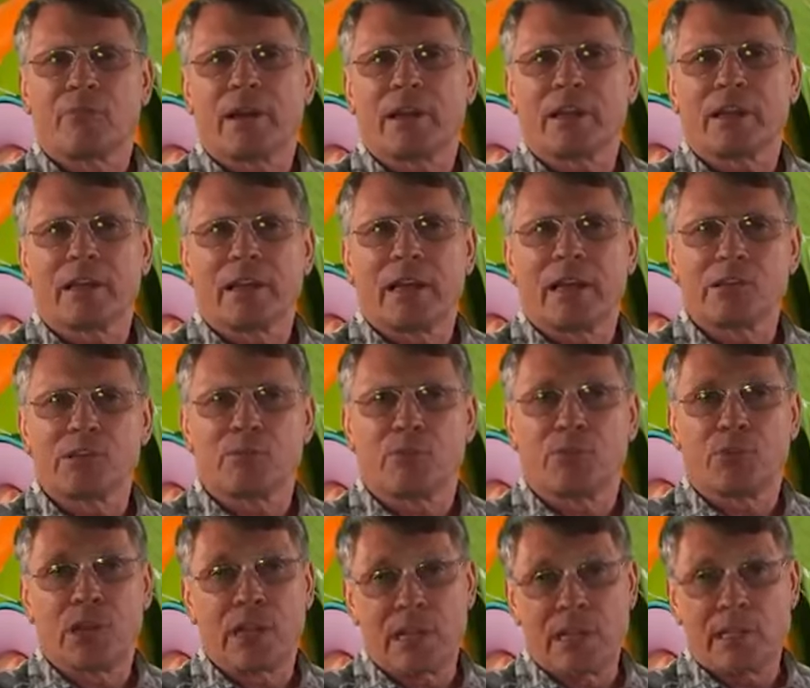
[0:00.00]

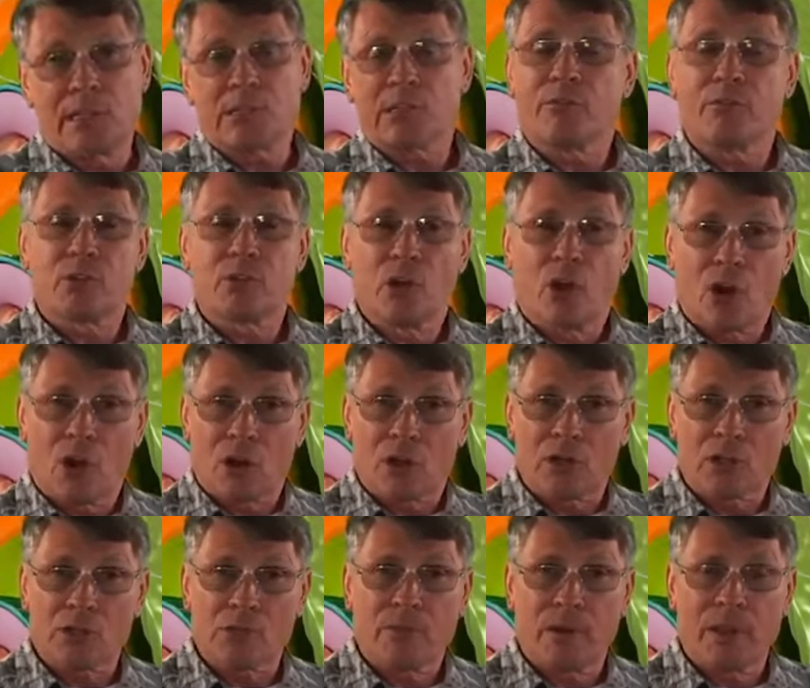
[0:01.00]
recognized breeds of
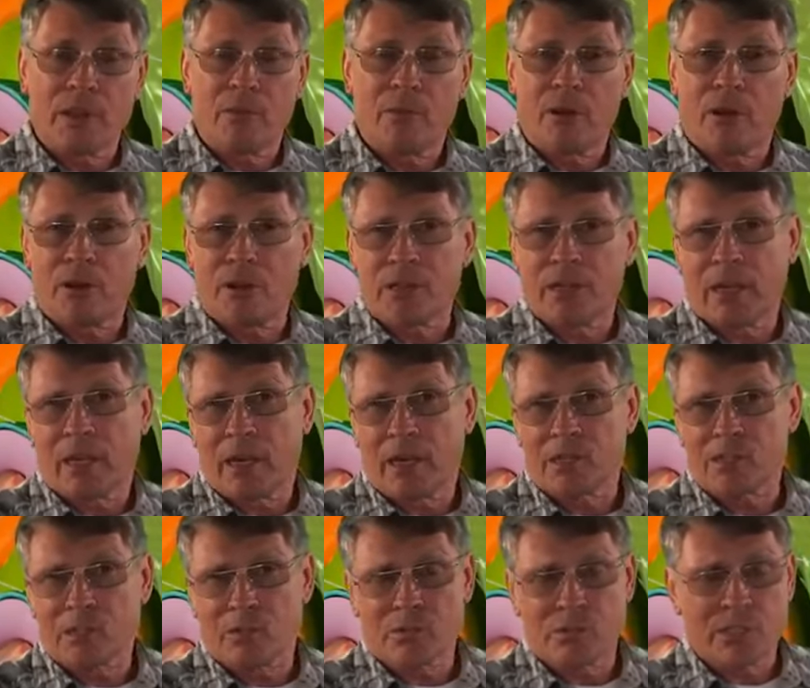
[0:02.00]
dogs by the American Kennel
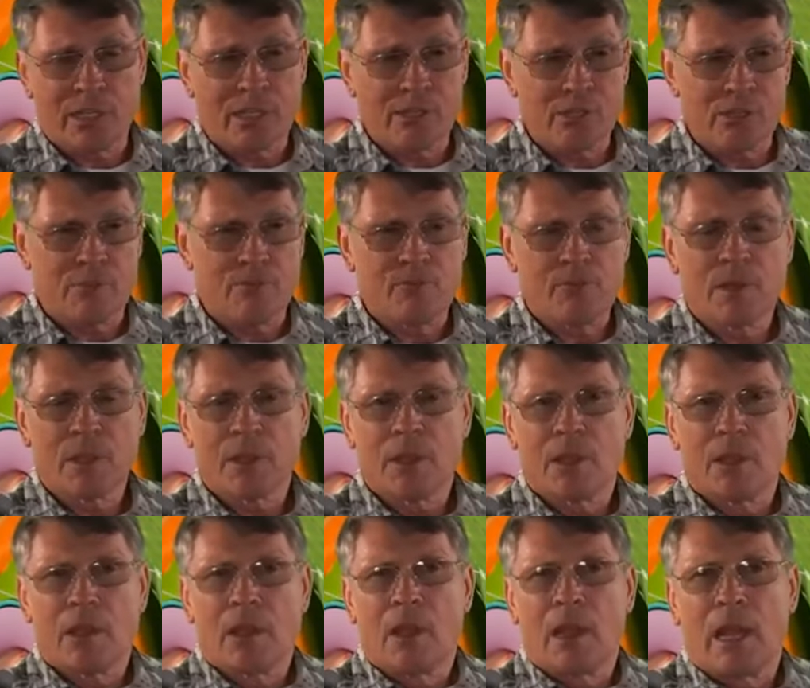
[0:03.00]
Association.
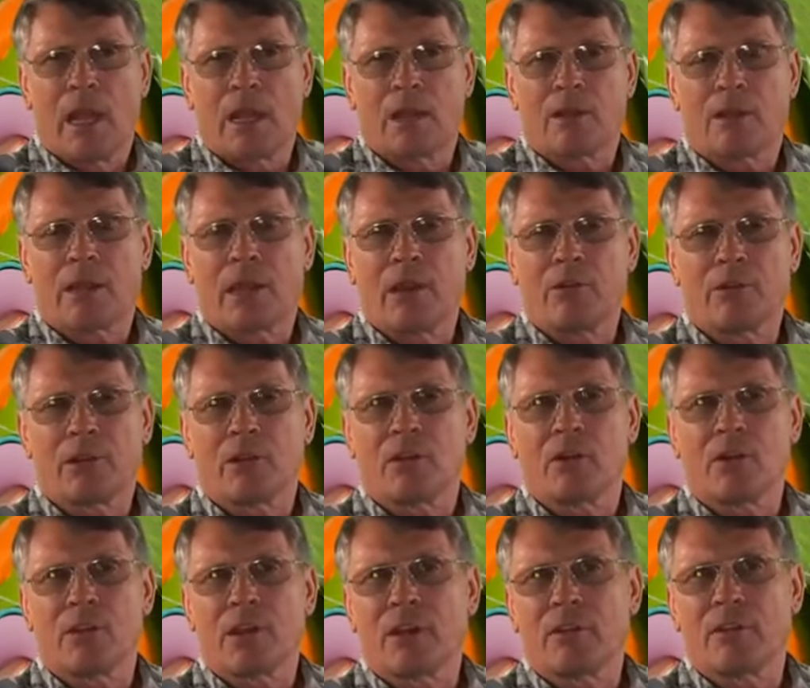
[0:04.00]
And counting
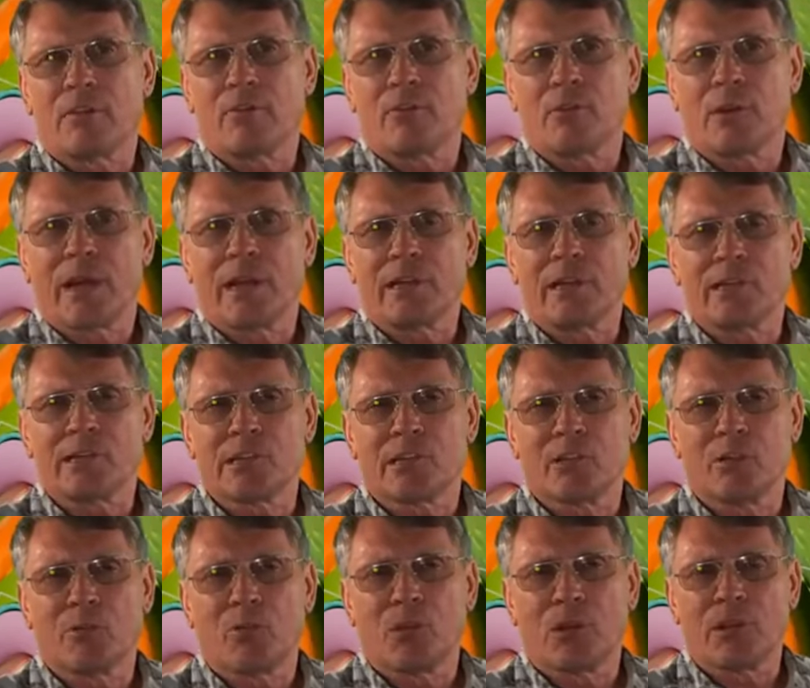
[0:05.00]
all the other varieties in
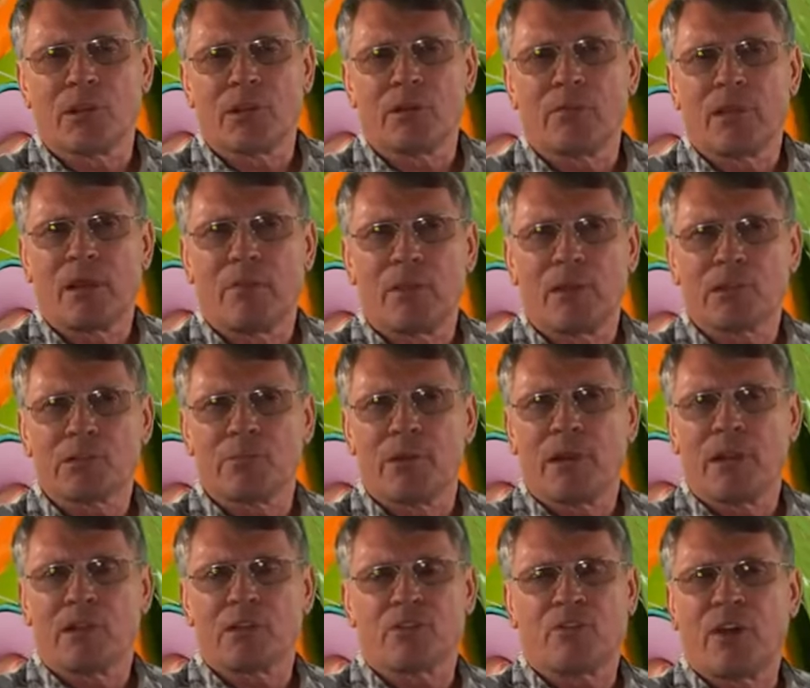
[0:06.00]
the world, there may be as
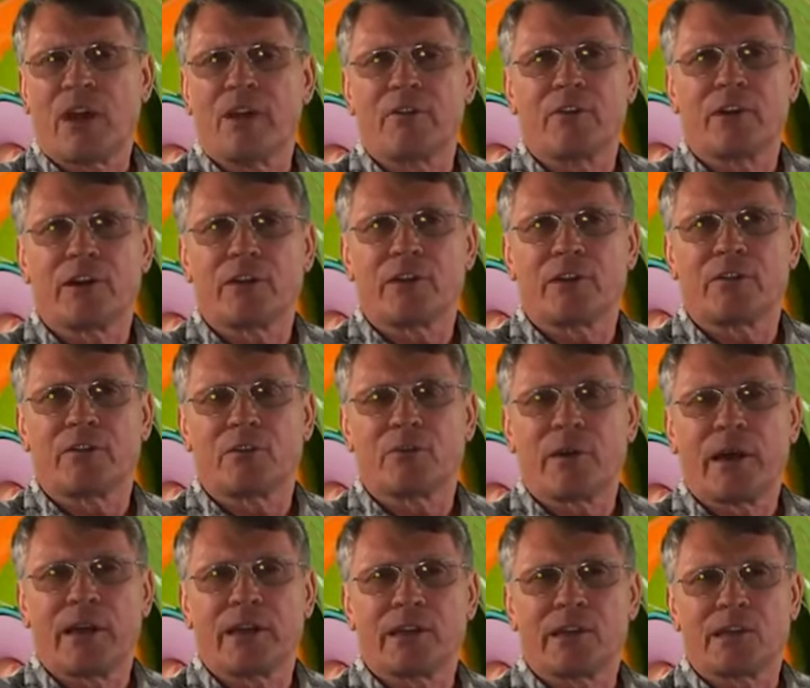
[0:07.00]
many as 500
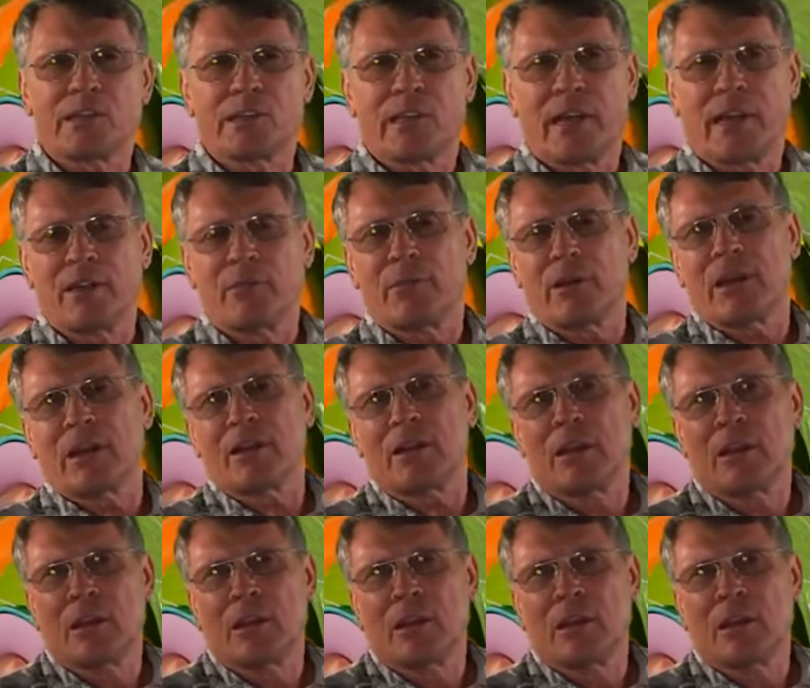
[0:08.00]
varieties that anybody